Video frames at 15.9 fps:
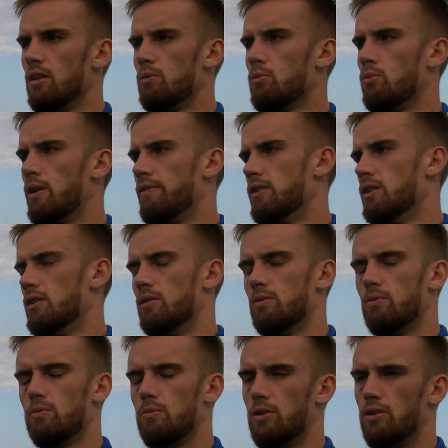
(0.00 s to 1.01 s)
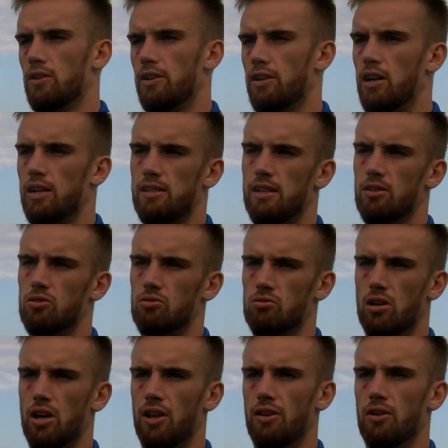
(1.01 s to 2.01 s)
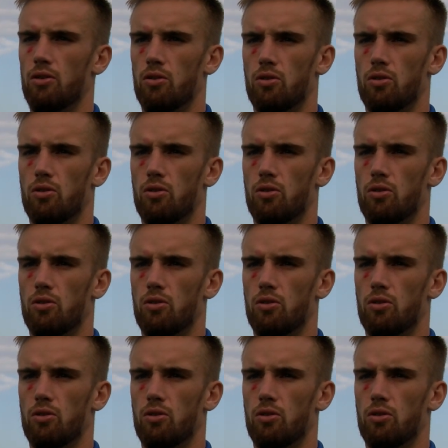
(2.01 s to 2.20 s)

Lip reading: whether we're on a nice little run